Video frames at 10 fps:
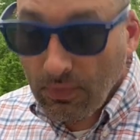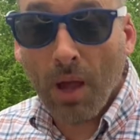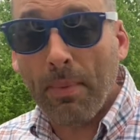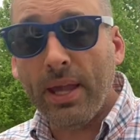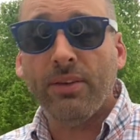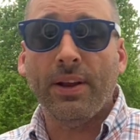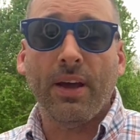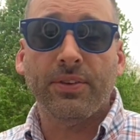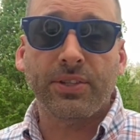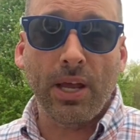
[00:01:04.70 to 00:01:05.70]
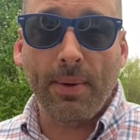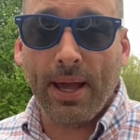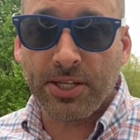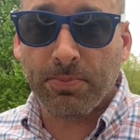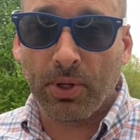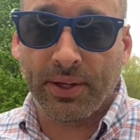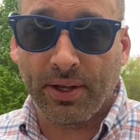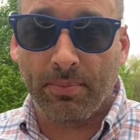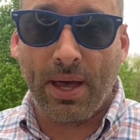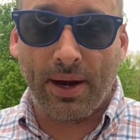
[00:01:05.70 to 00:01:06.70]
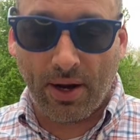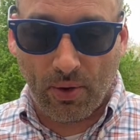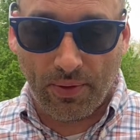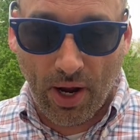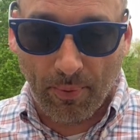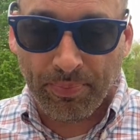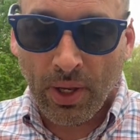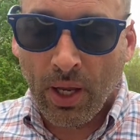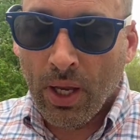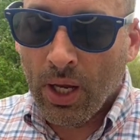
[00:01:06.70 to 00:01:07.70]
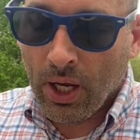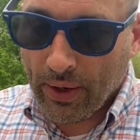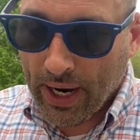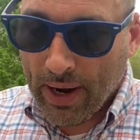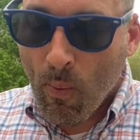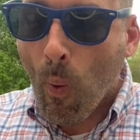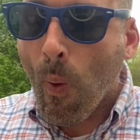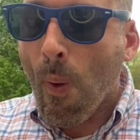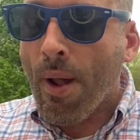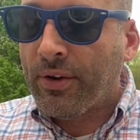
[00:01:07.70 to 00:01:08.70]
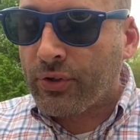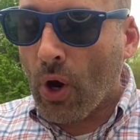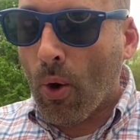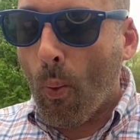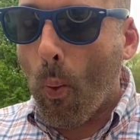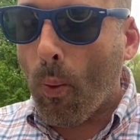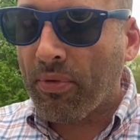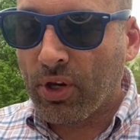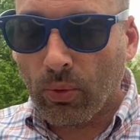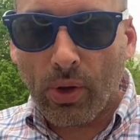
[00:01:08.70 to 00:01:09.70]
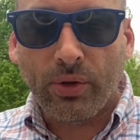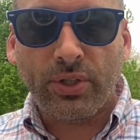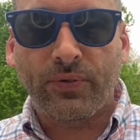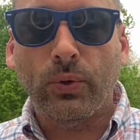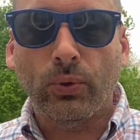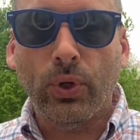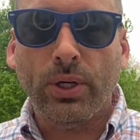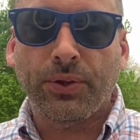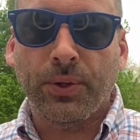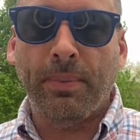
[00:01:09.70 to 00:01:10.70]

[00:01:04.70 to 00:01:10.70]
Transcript: May even have the same hands building them, that I don't know. Okay. So the grills, if you look at them